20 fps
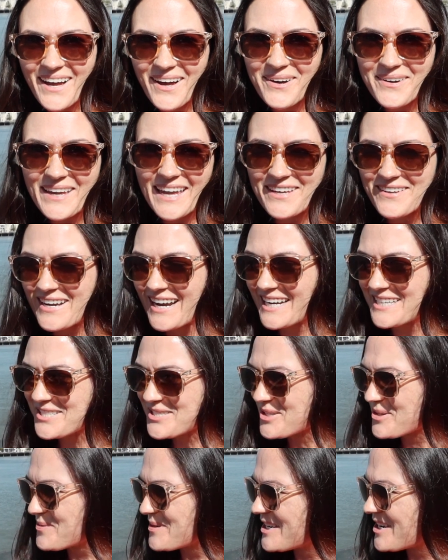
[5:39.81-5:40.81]
Okay, you
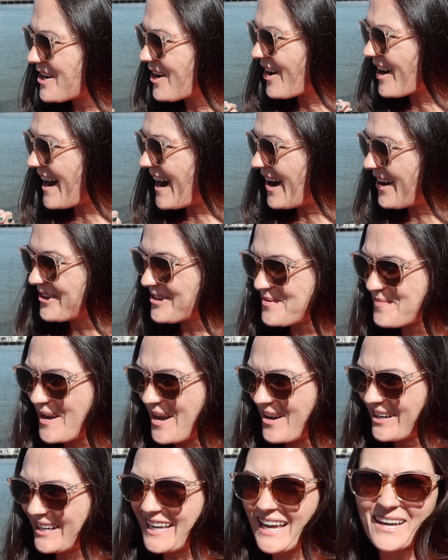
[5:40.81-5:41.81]
guys, so we are out and
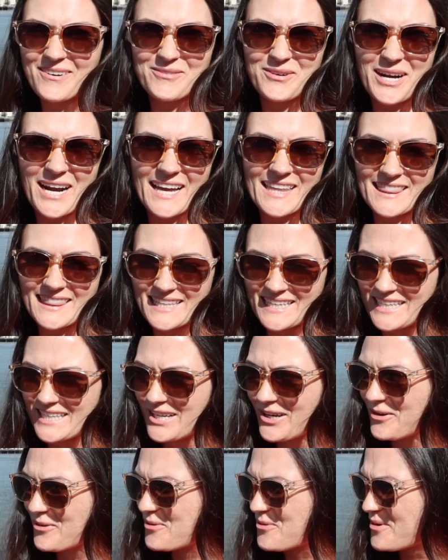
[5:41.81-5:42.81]
about again. We're at
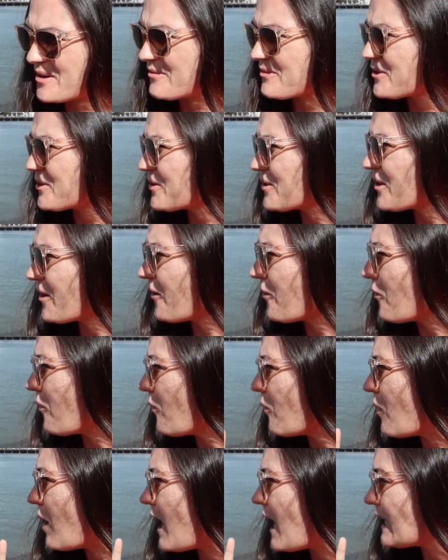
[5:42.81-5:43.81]
the river
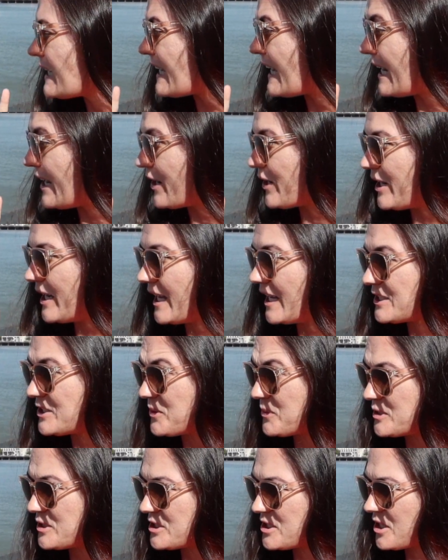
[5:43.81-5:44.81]
walk area, so
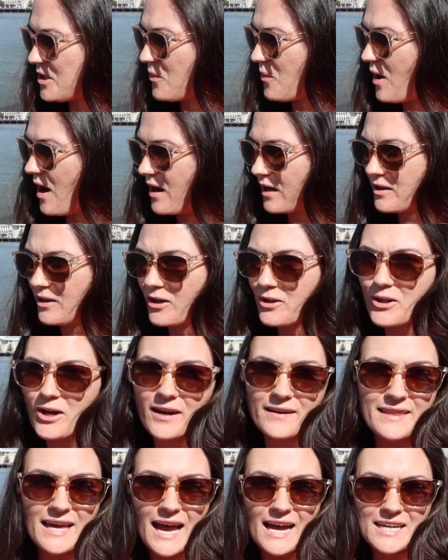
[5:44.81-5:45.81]
we're just gonna walk
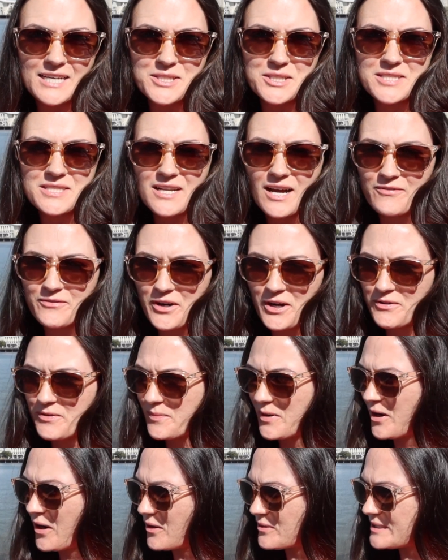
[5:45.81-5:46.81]
along that because it's not far
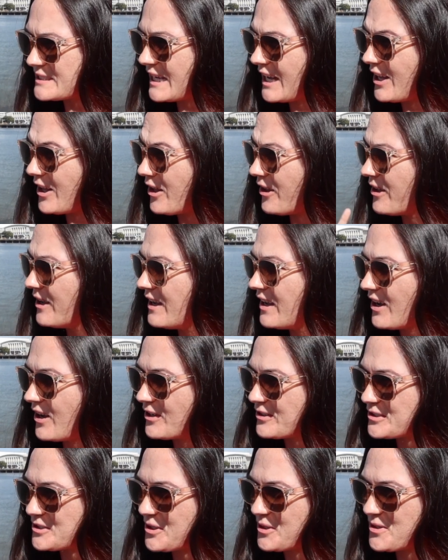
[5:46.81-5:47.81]
from our hotel.
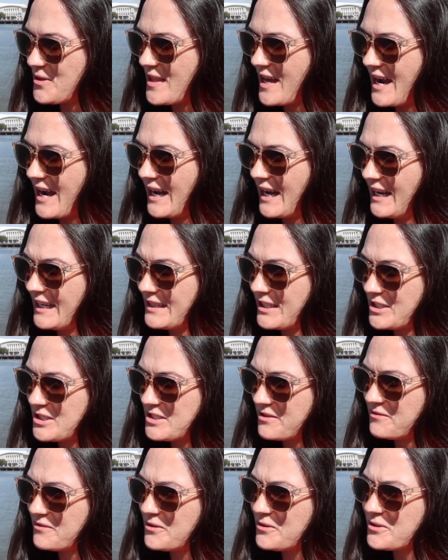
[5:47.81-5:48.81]
I'll show you that.
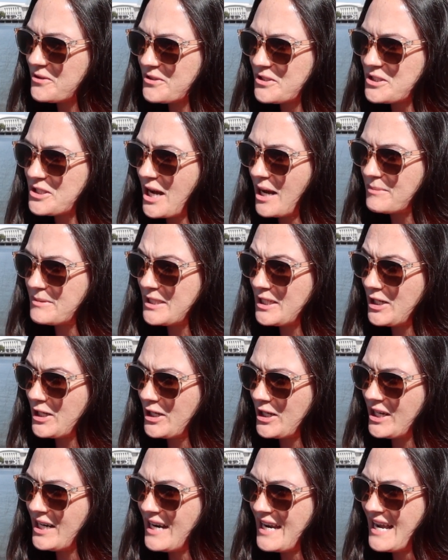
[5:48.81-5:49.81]
There's a few little shops
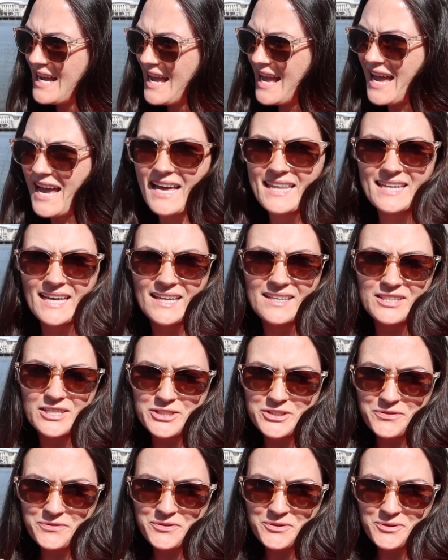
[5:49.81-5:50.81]
here, and then
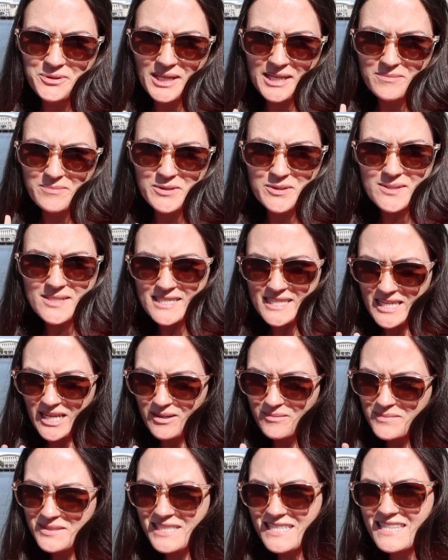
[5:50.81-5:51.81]
there's a few like
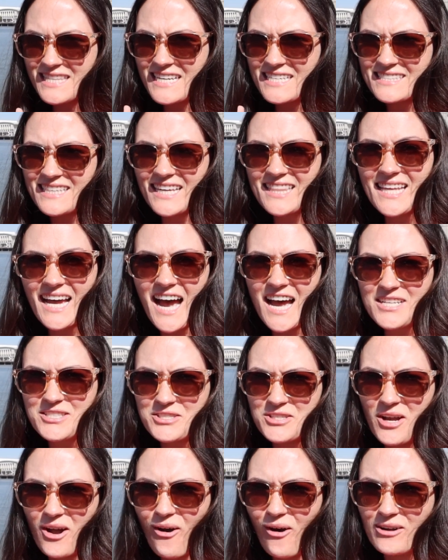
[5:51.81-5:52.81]
museums and things like that.
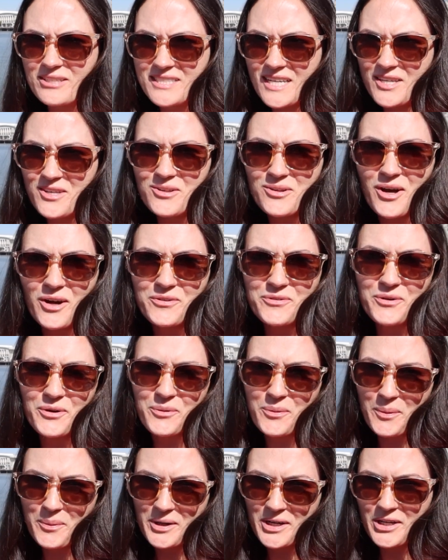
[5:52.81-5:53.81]
So I'll take you along
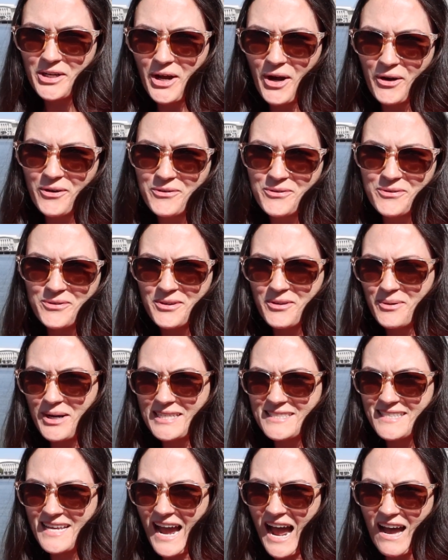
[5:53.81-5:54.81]
for where we're gonna go for the
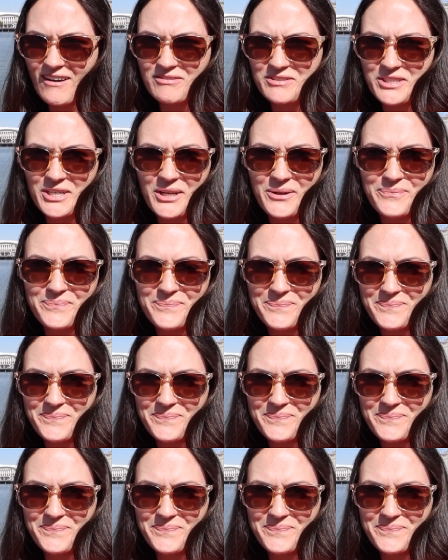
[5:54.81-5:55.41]
rest of the afternoon.